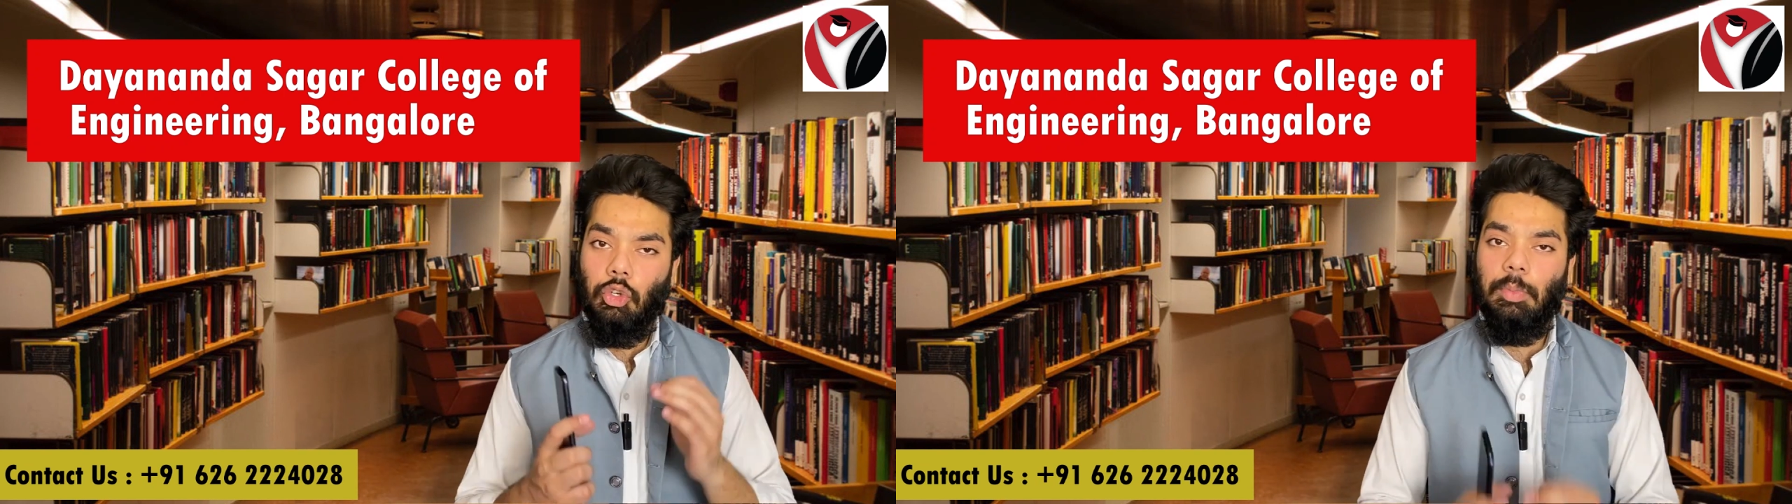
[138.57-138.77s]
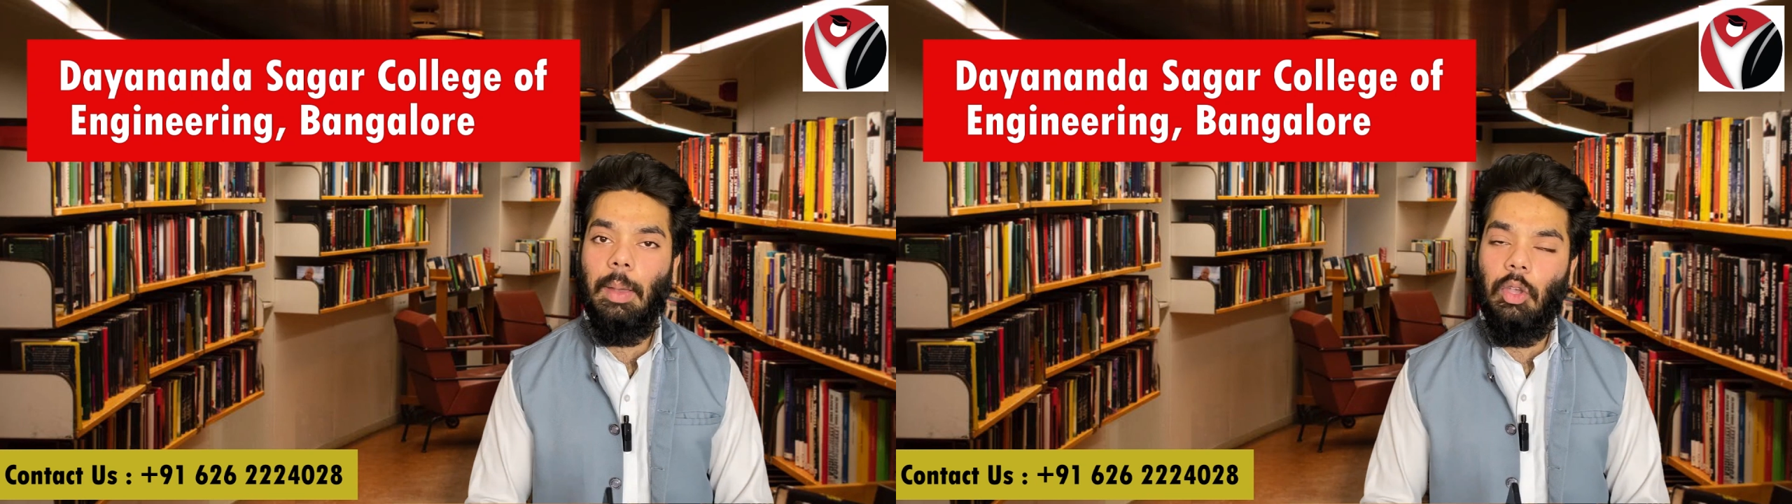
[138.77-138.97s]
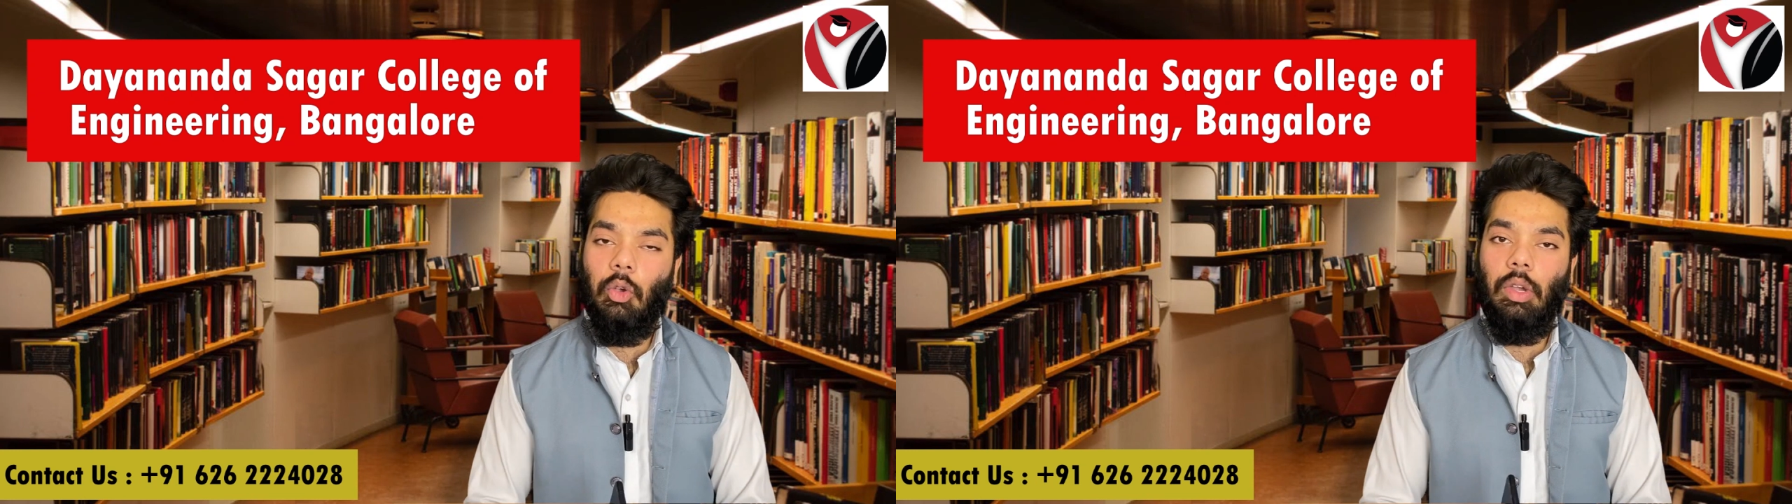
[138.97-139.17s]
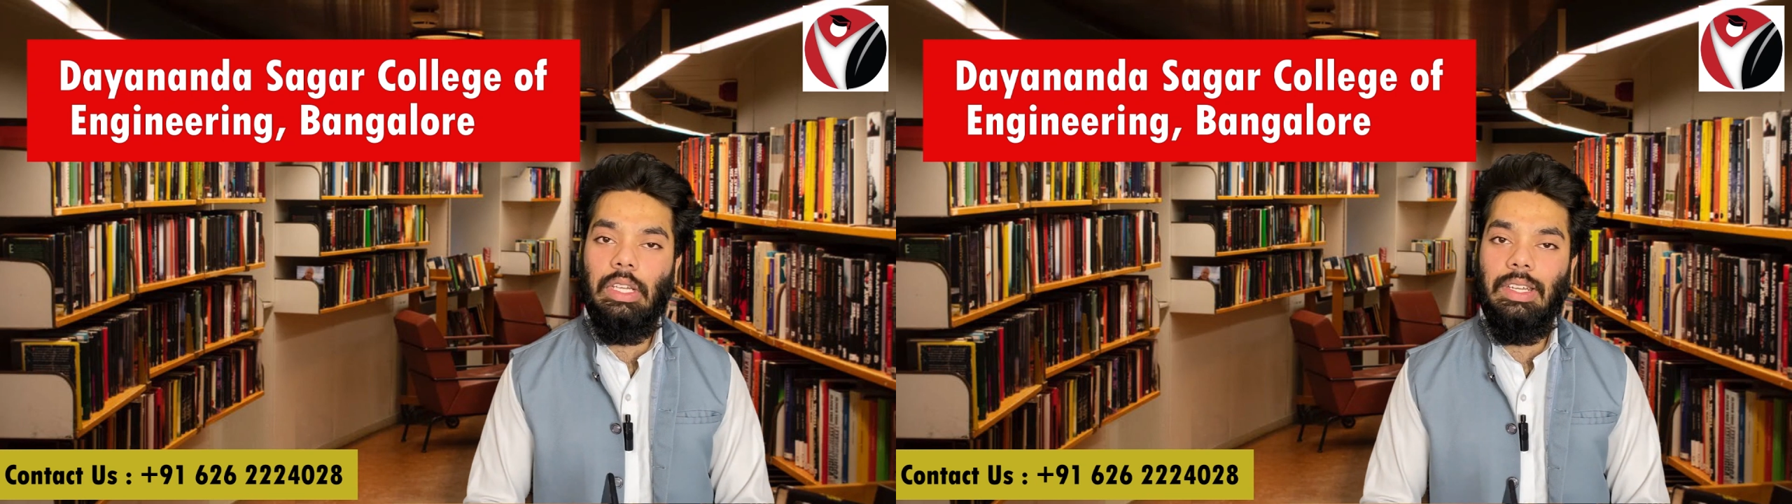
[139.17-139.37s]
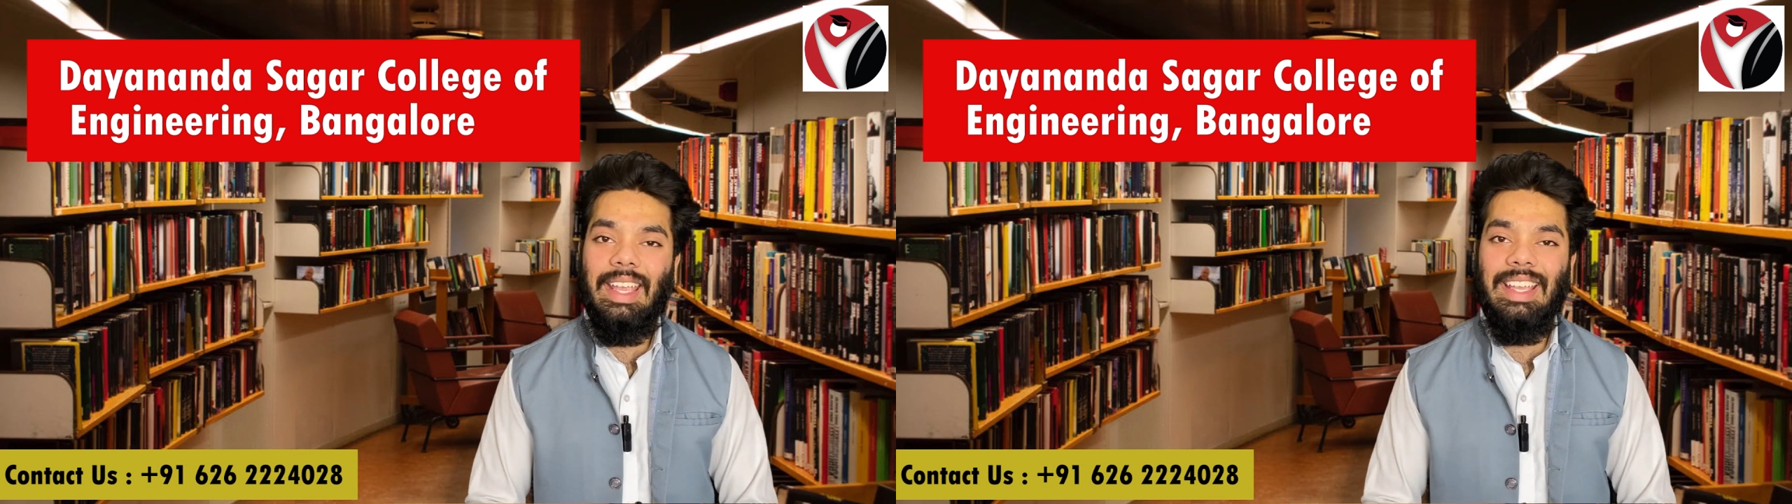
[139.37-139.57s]
jo bhi aapki
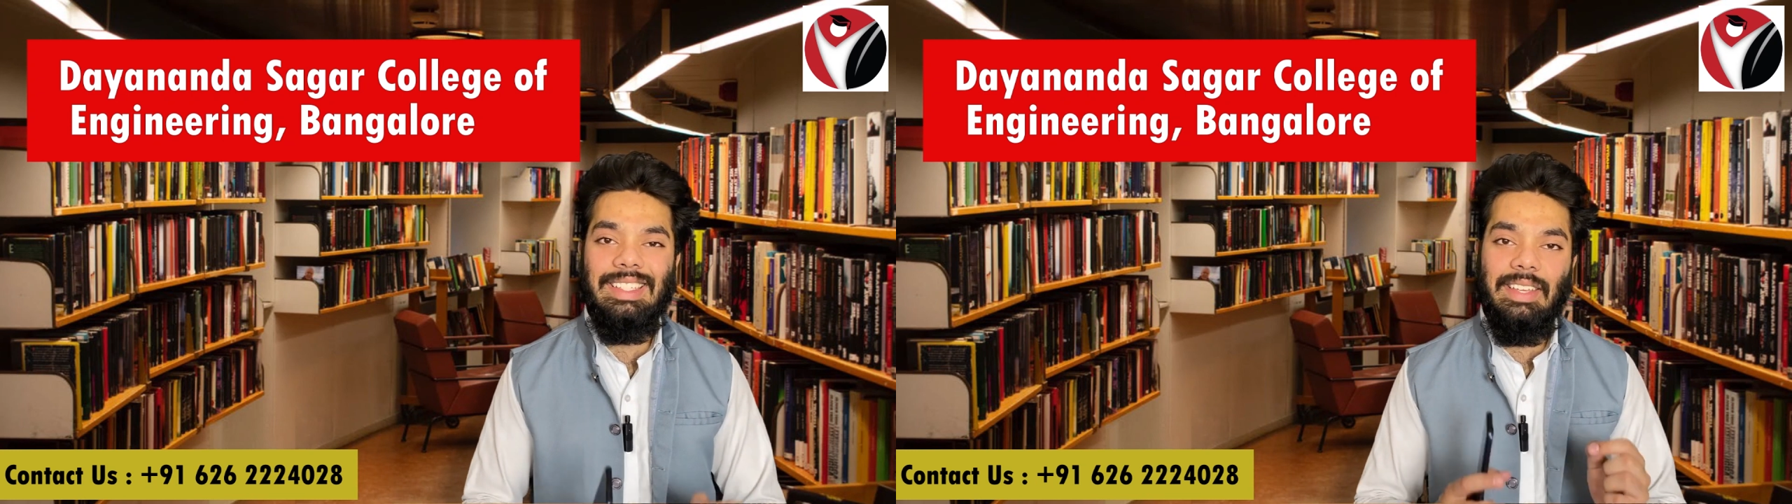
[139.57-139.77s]
query rahegi,